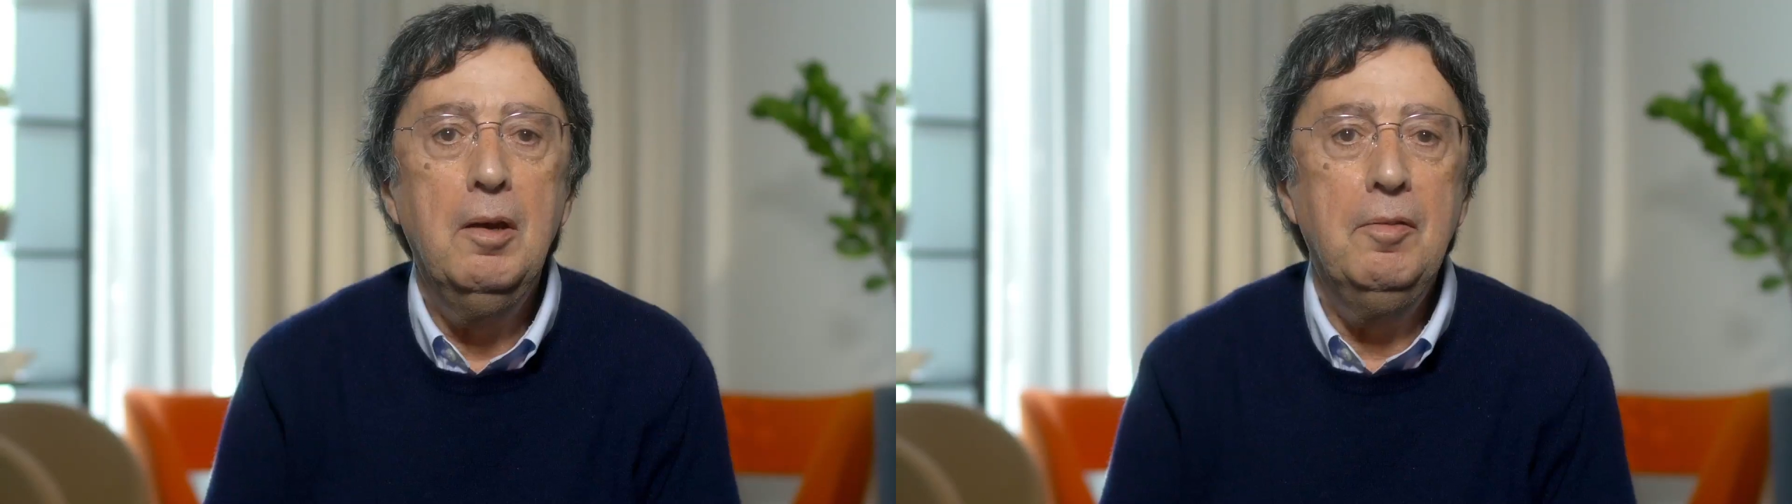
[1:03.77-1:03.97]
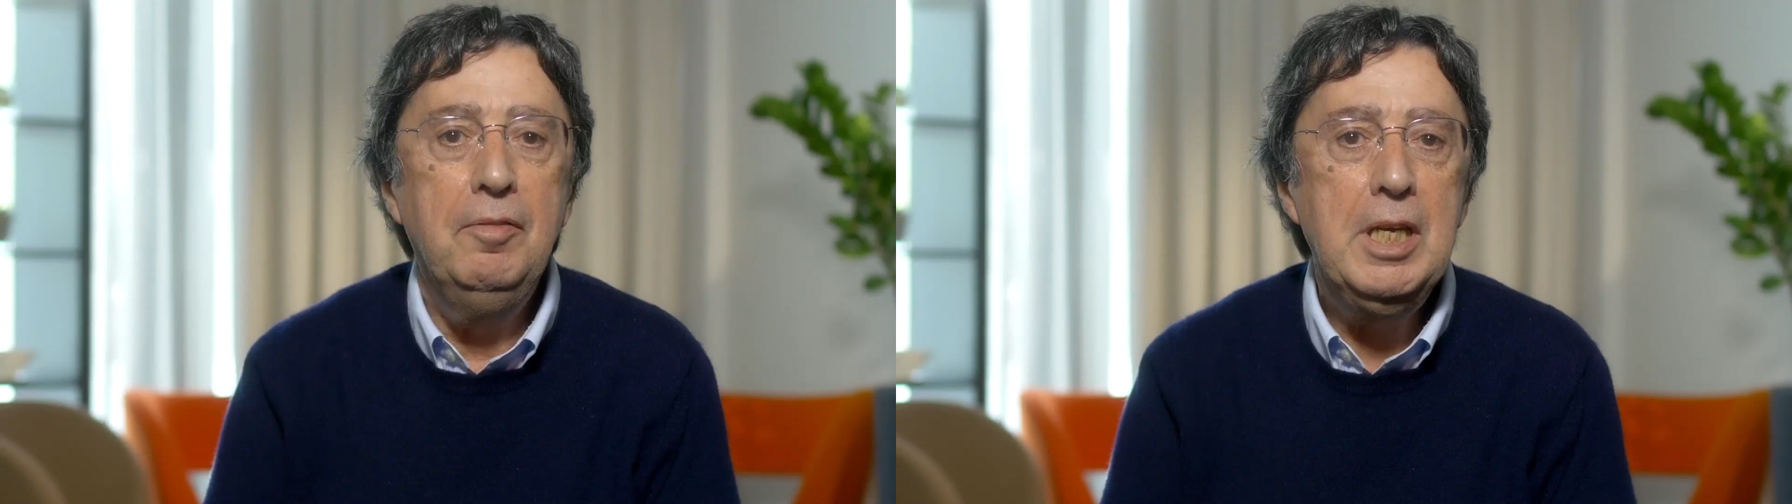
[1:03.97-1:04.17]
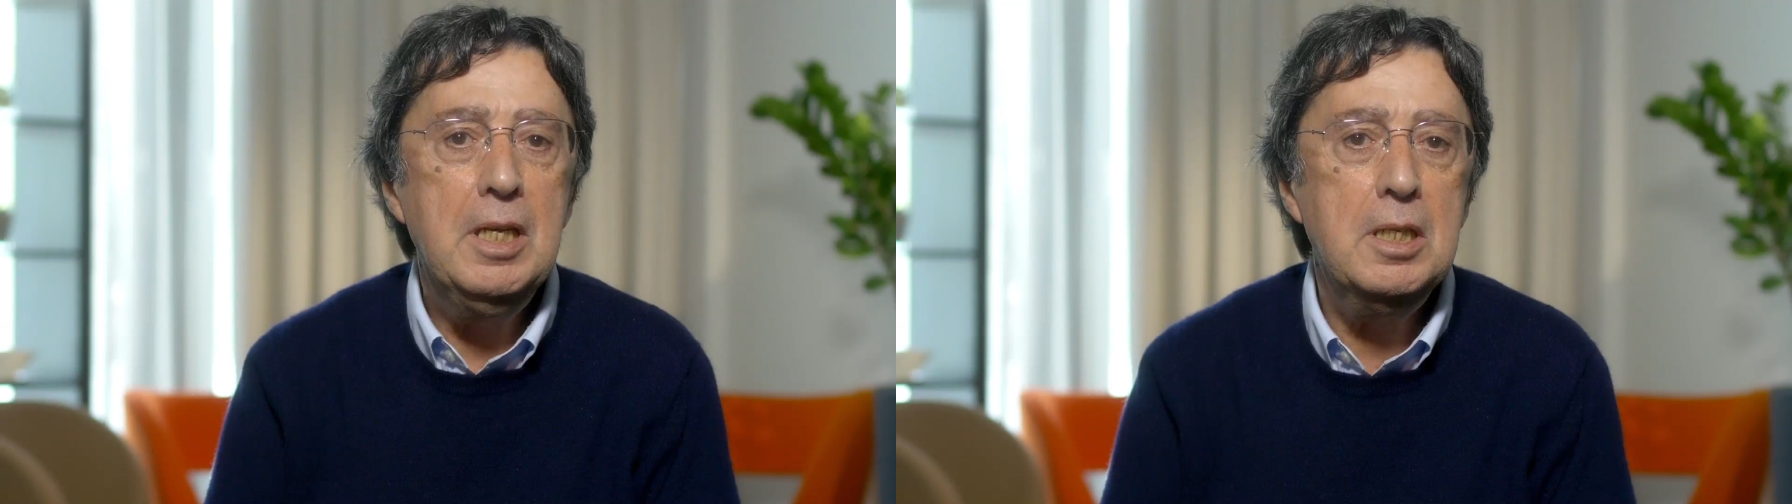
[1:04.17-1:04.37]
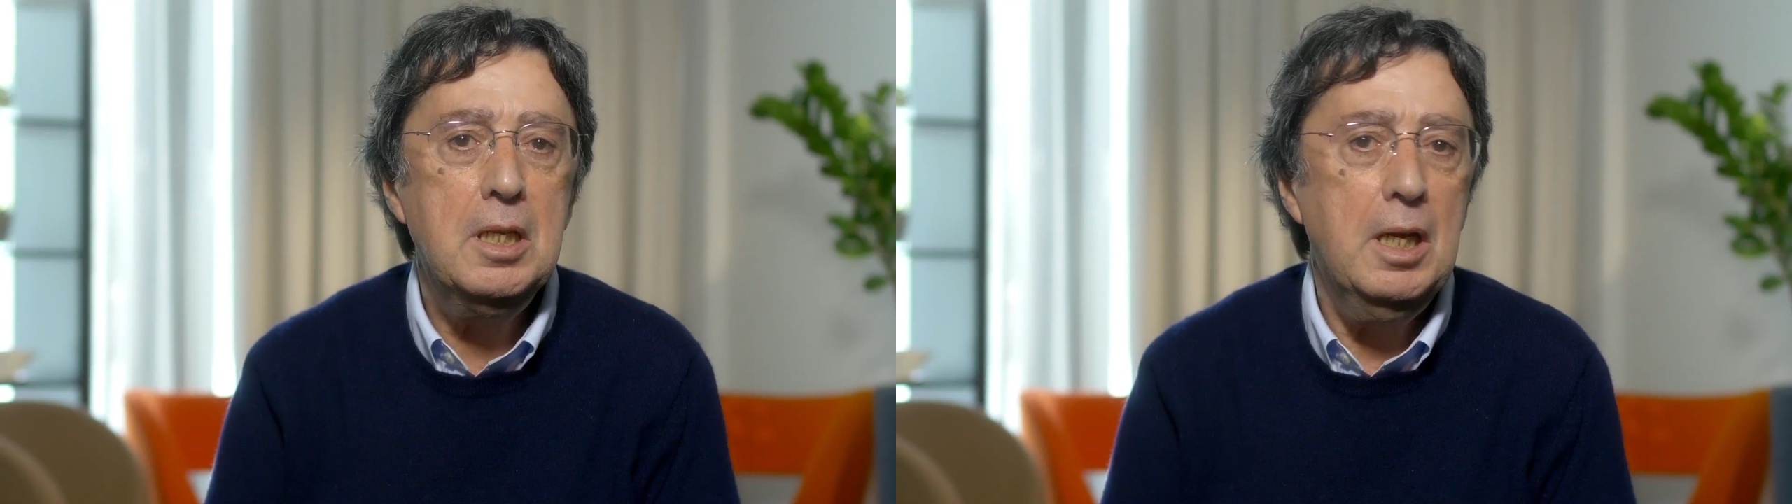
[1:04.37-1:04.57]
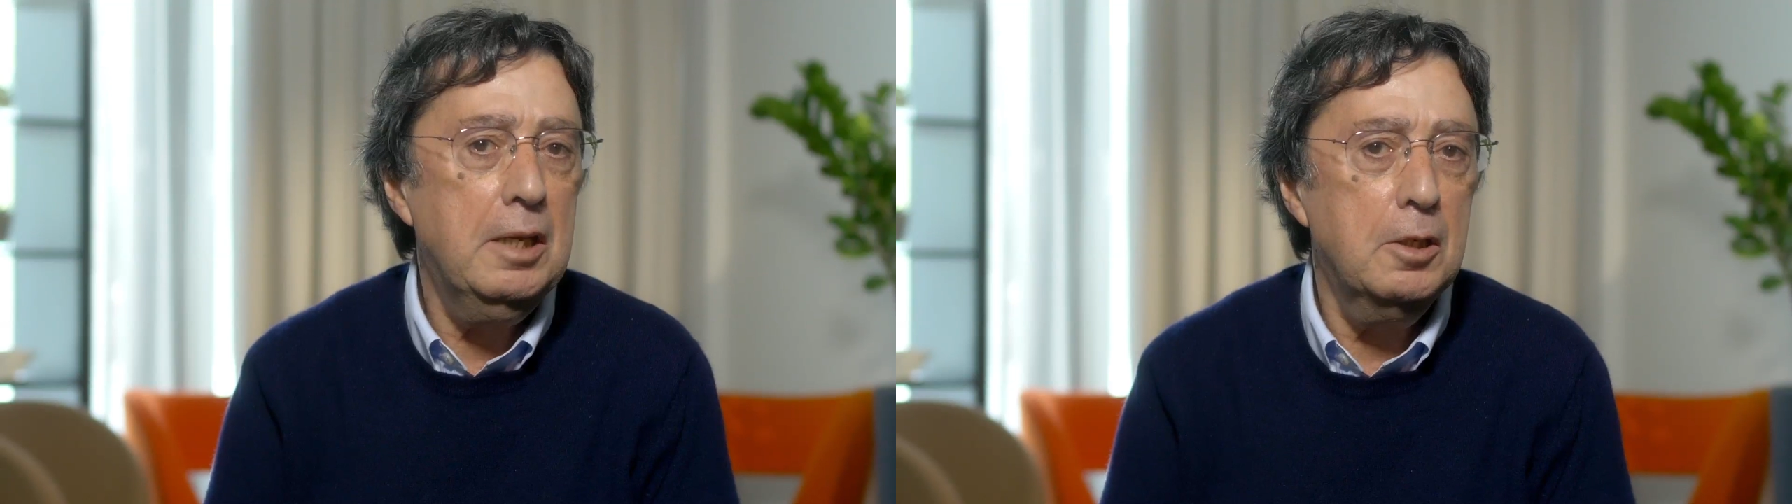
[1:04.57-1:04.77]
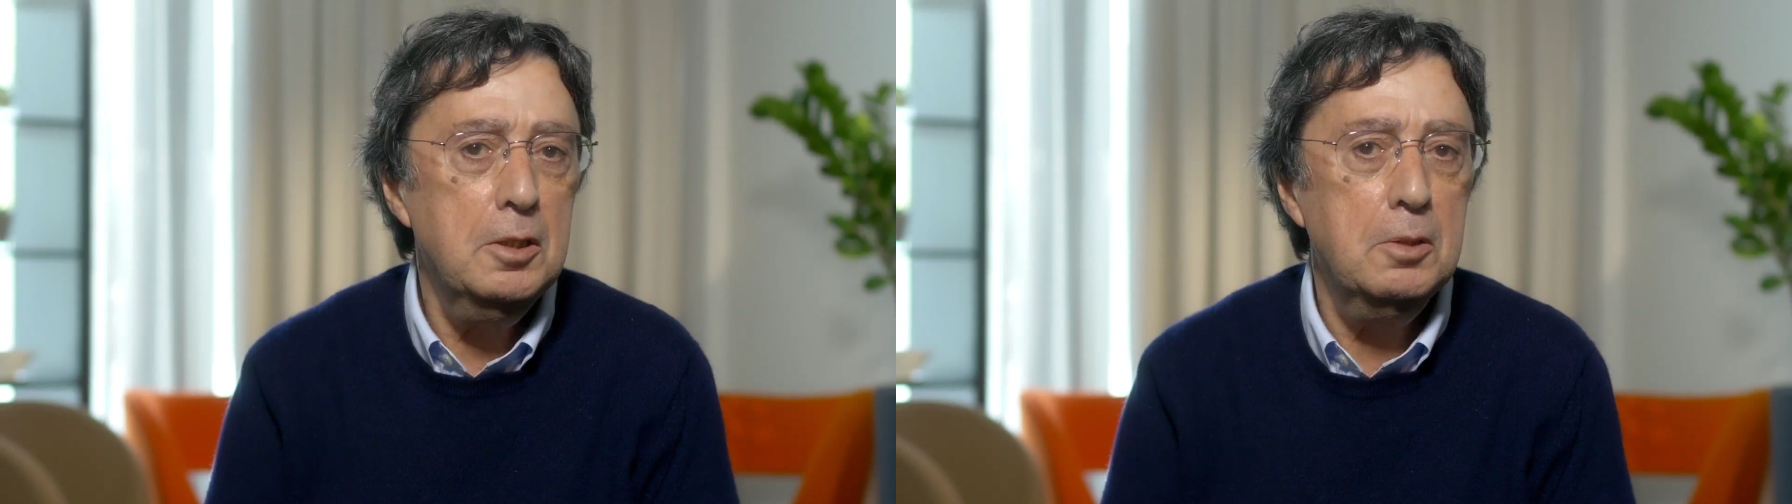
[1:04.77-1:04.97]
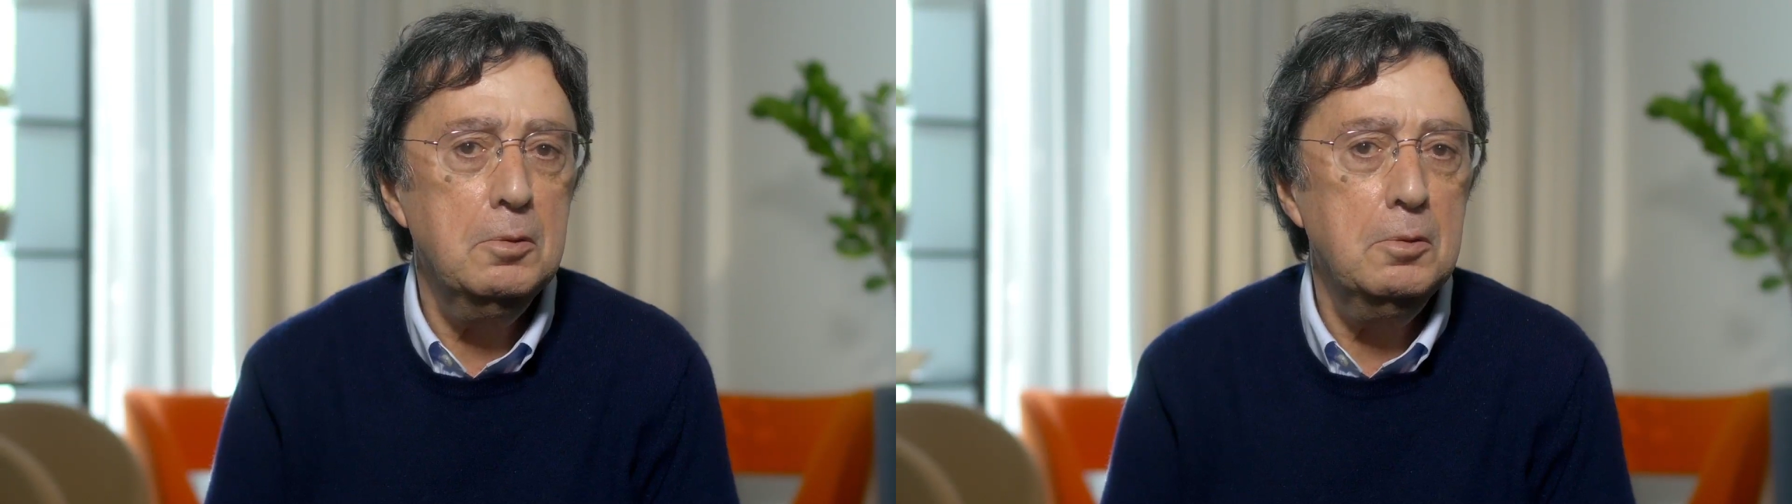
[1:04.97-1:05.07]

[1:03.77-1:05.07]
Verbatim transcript: This led us